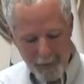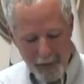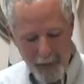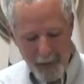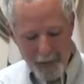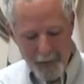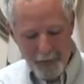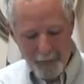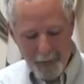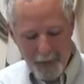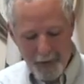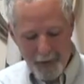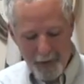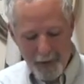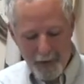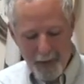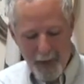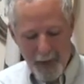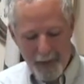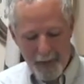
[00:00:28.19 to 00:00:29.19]
I just wanted
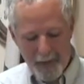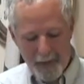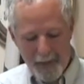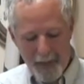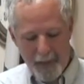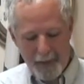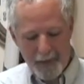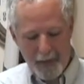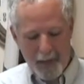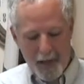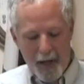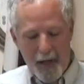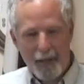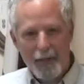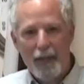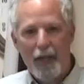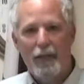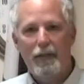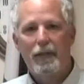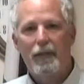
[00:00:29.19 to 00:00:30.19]
to kind of set the
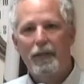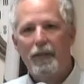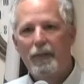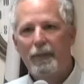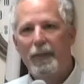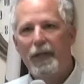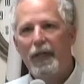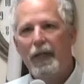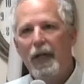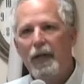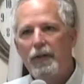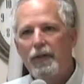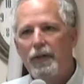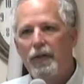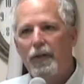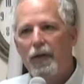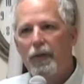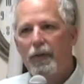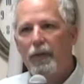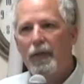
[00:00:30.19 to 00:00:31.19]
context a little bit. As you
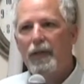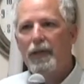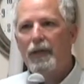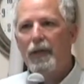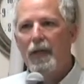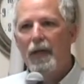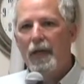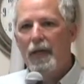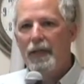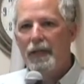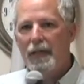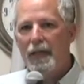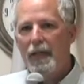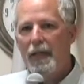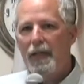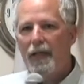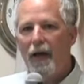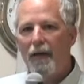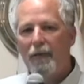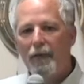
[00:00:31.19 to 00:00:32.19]
know, the
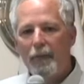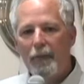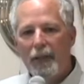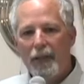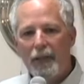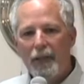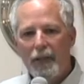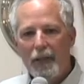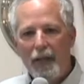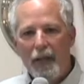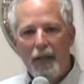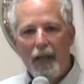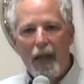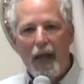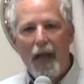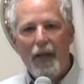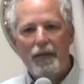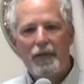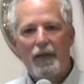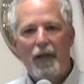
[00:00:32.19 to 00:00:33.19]
city government
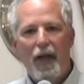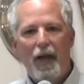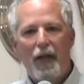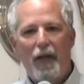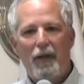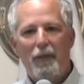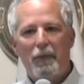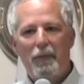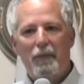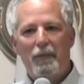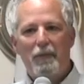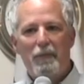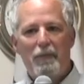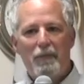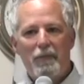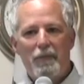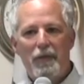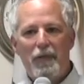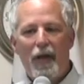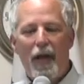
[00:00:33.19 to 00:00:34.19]
has kind of
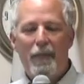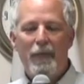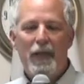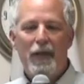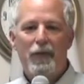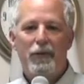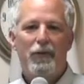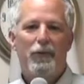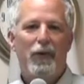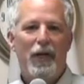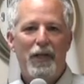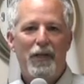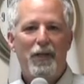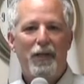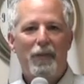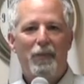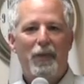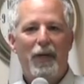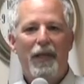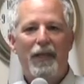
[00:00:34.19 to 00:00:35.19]
I mean, there's a way you
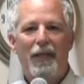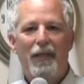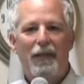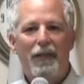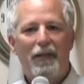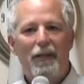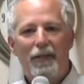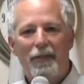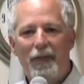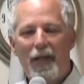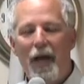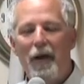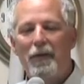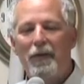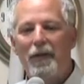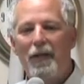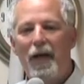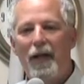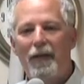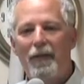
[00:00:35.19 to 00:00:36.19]
could break it down
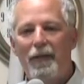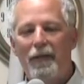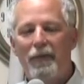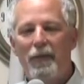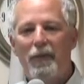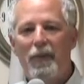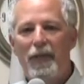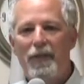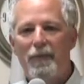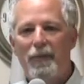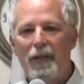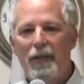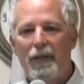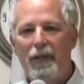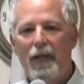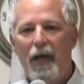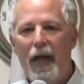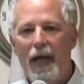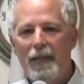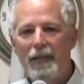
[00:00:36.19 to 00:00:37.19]
a lot of different ways, but
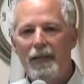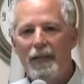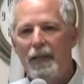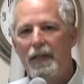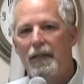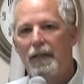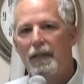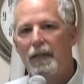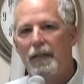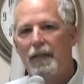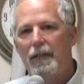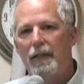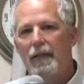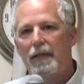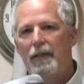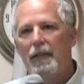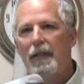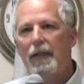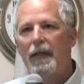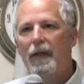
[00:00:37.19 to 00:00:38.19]
I see it,
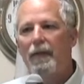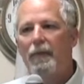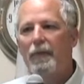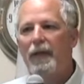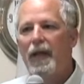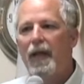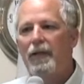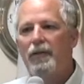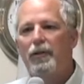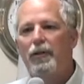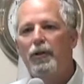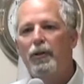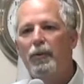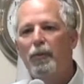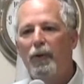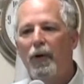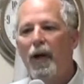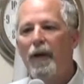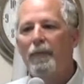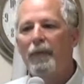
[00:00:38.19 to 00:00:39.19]
that city government has two
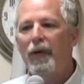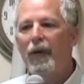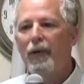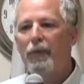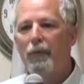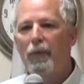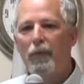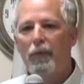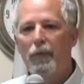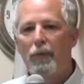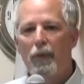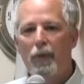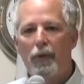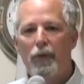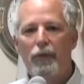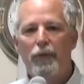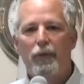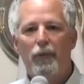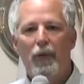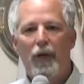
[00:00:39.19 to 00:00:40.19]
primary roles.